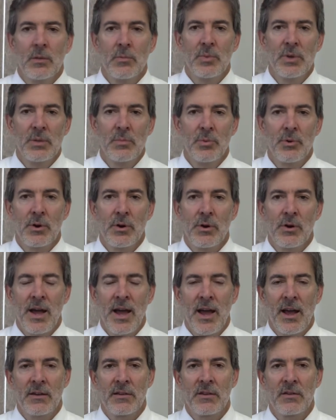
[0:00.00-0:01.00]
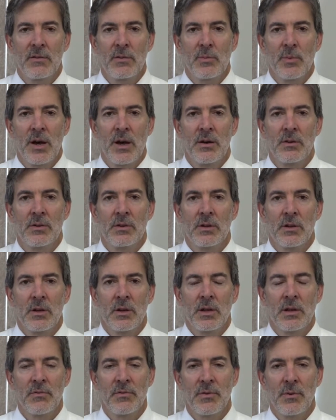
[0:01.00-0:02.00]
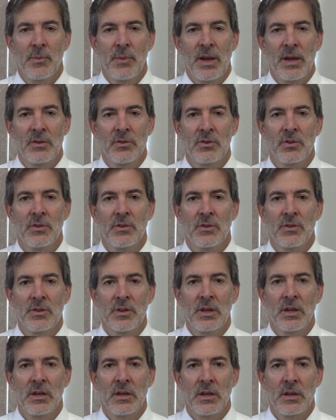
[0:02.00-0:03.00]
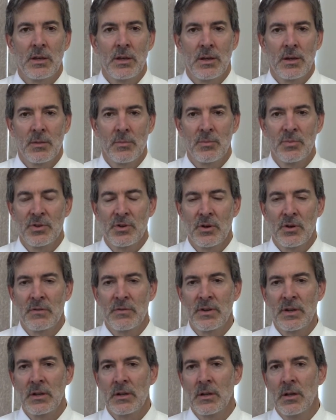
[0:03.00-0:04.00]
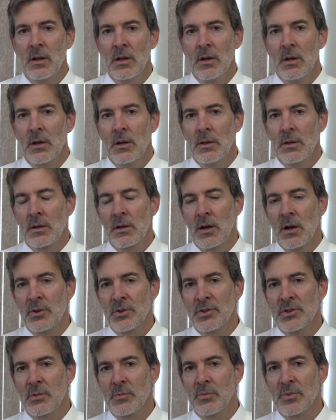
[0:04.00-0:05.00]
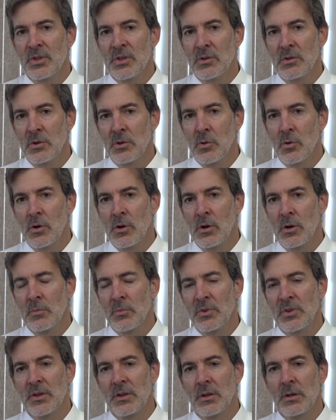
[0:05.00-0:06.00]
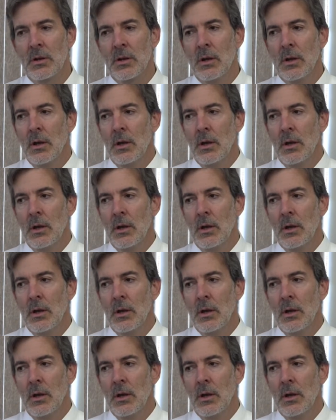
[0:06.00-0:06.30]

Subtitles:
be proactive about information seeking and observing the customs and norms, and